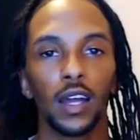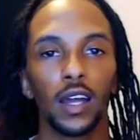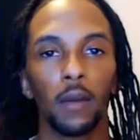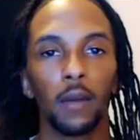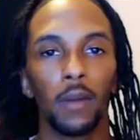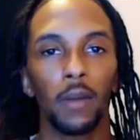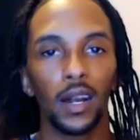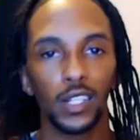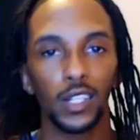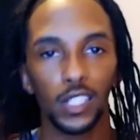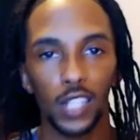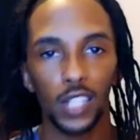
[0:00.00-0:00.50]
out
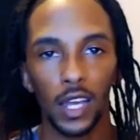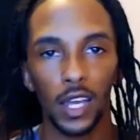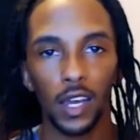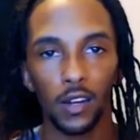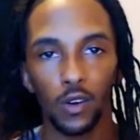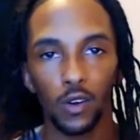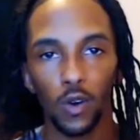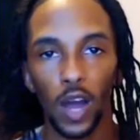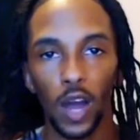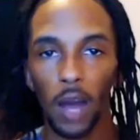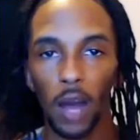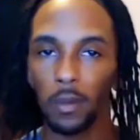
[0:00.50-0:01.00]
my
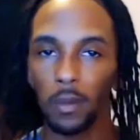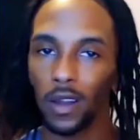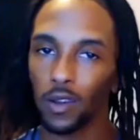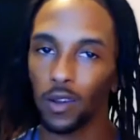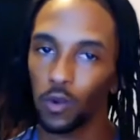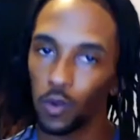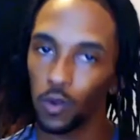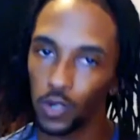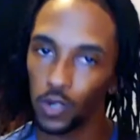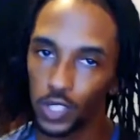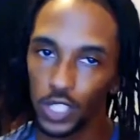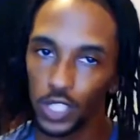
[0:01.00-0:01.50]
channel, Habla
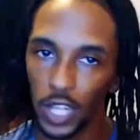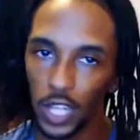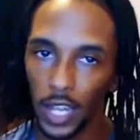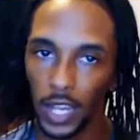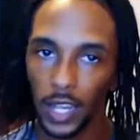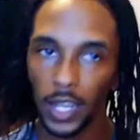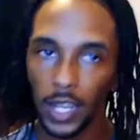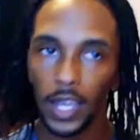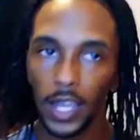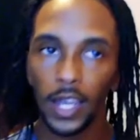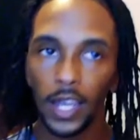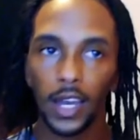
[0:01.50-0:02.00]
Con
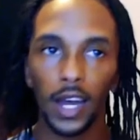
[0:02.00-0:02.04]
Jay.